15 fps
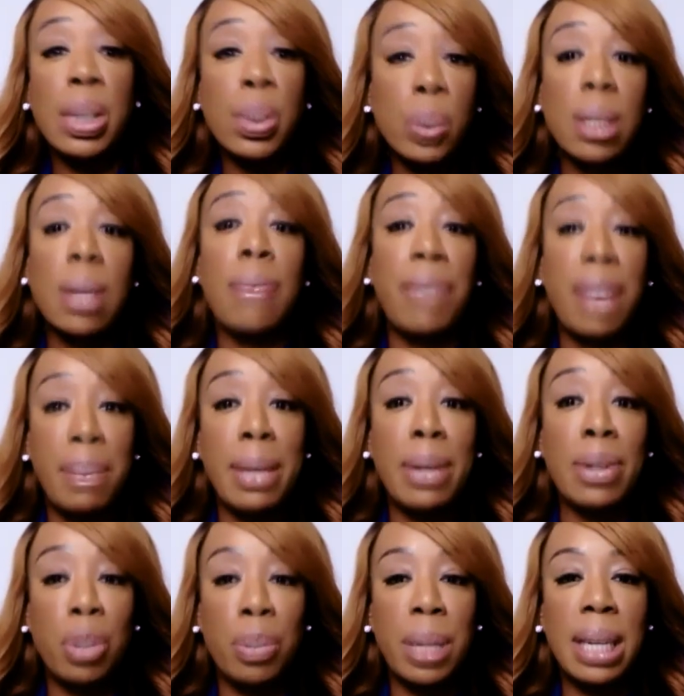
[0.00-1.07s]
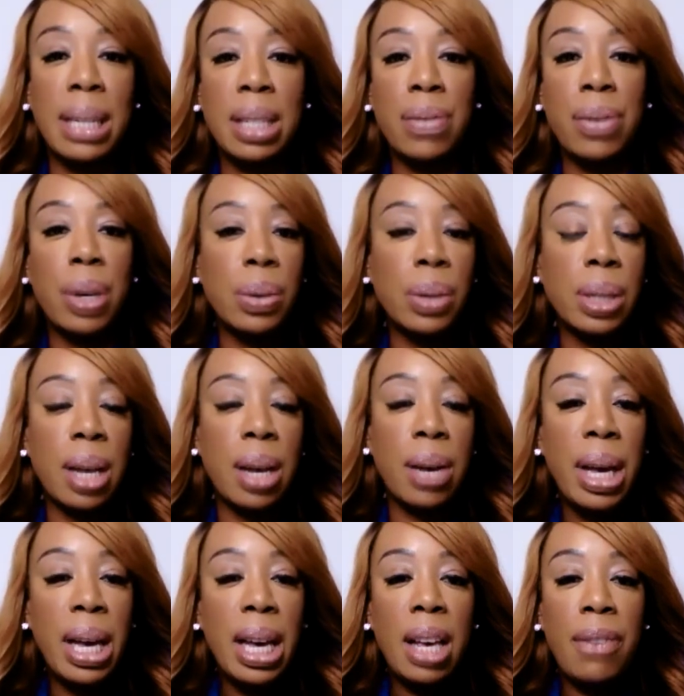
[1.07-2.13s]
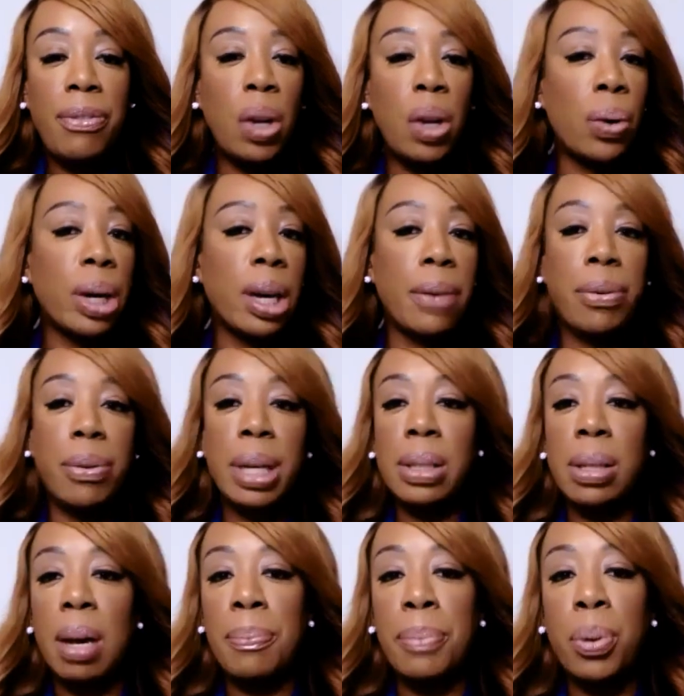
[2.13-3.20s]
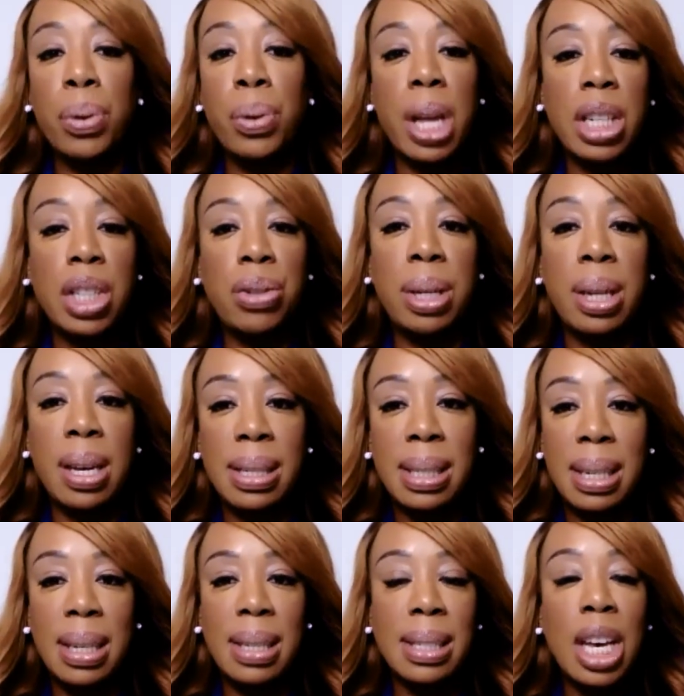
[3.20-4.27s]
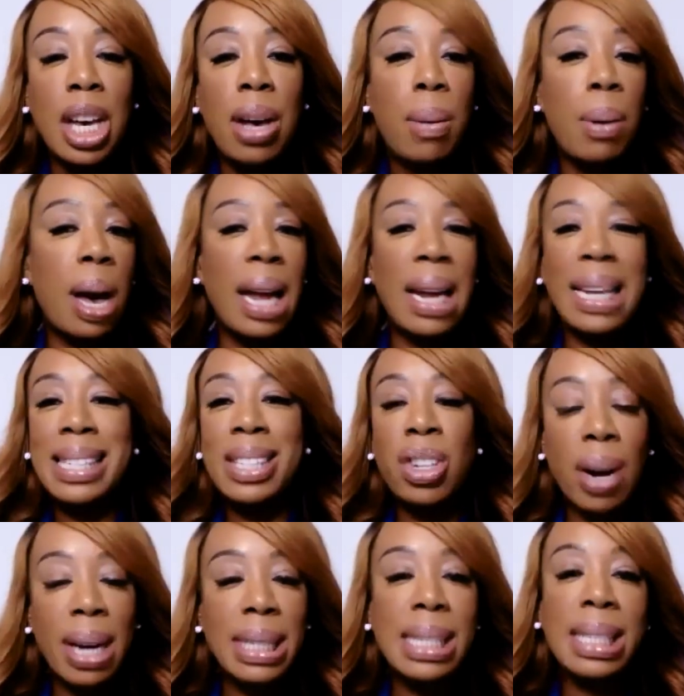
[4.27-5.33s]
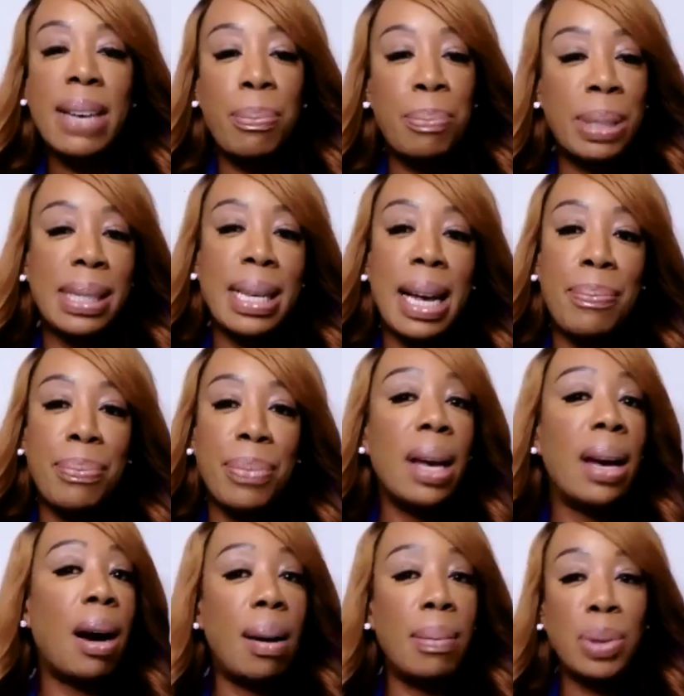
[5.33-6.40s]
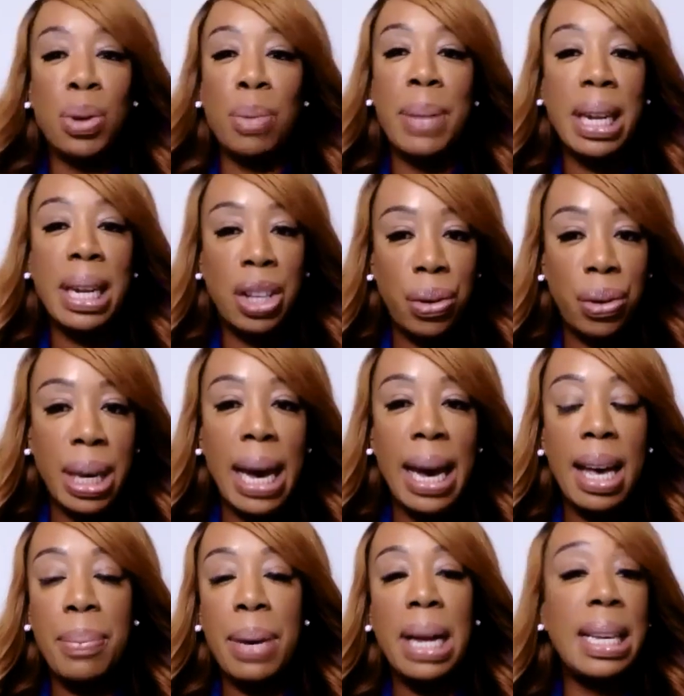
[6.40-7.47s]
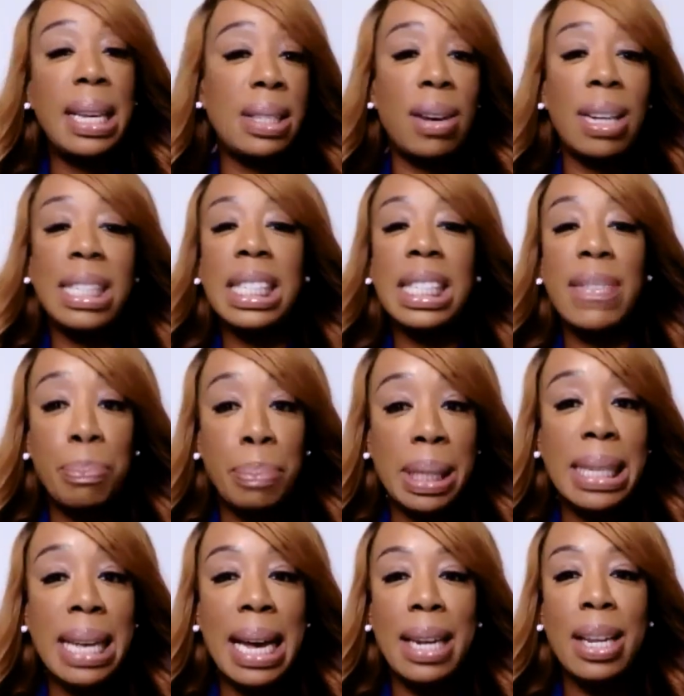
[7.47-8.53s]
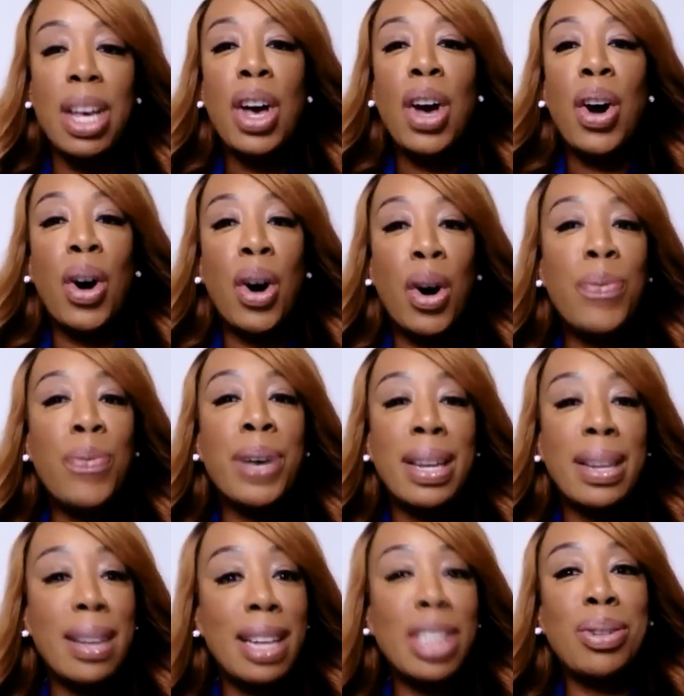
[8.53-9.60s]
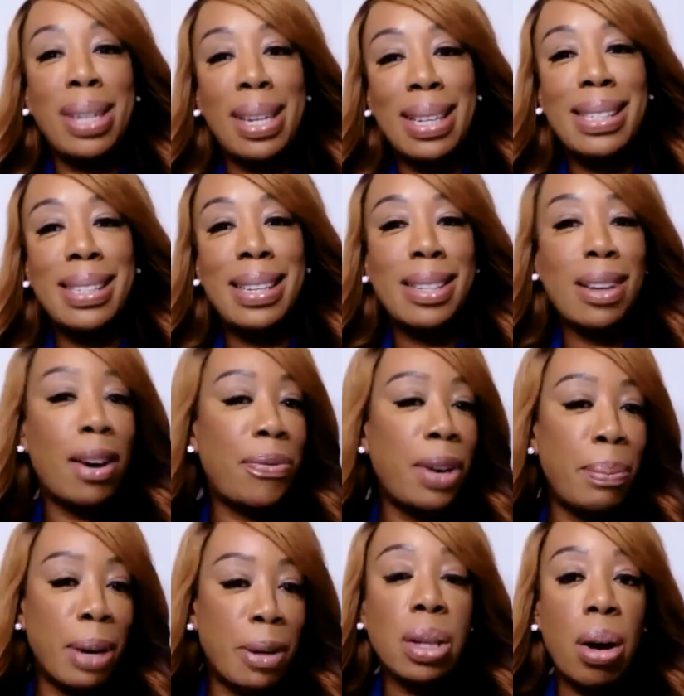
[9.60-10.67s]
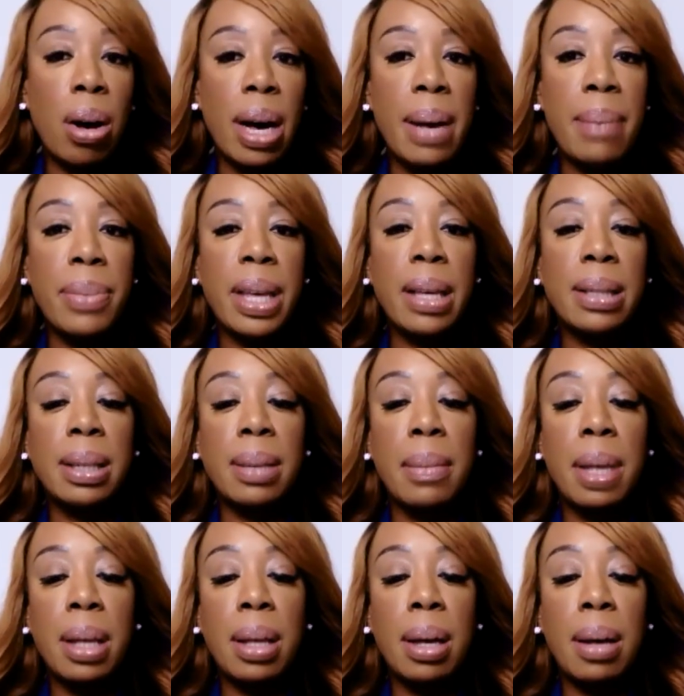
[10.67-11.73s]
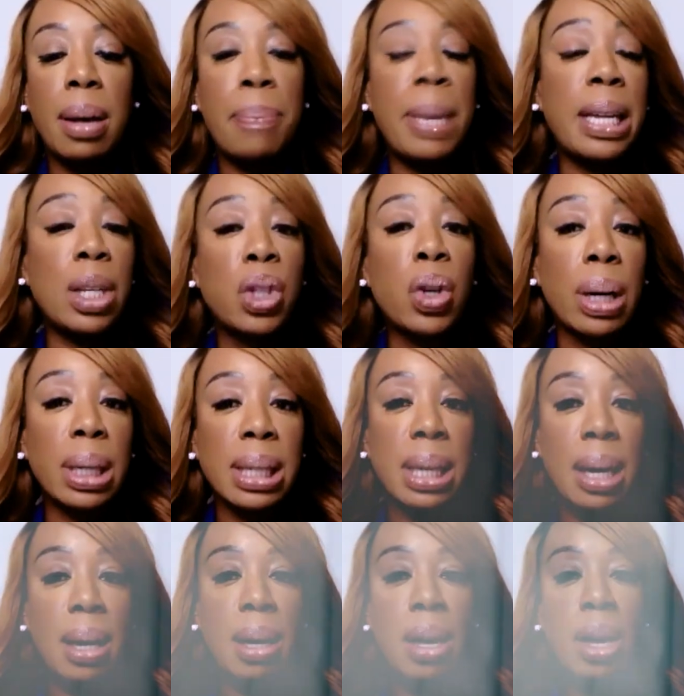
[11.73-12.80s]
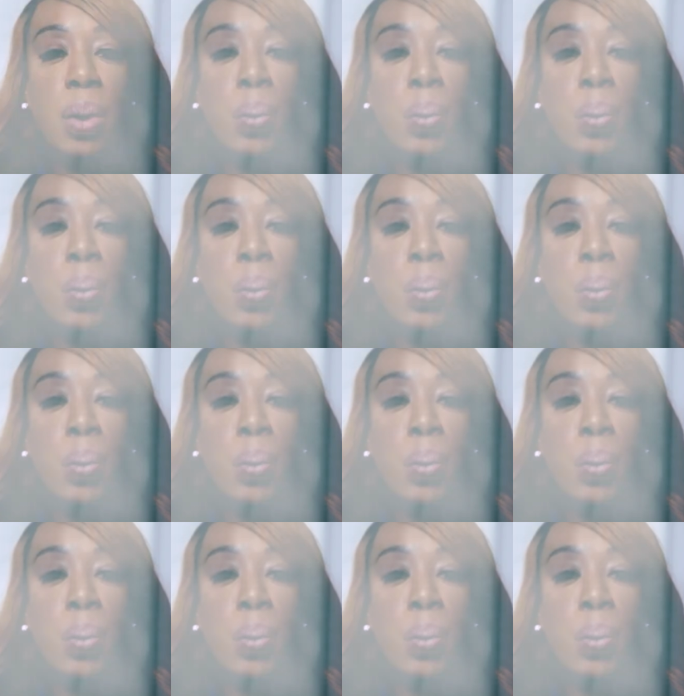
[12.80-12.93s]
also female-dominated roles. So if you look at, for example, nursery nurses, at least 97%, I'm talking about in the UK, but at least 97% of nursery nurses are female. There was a time that being a doctor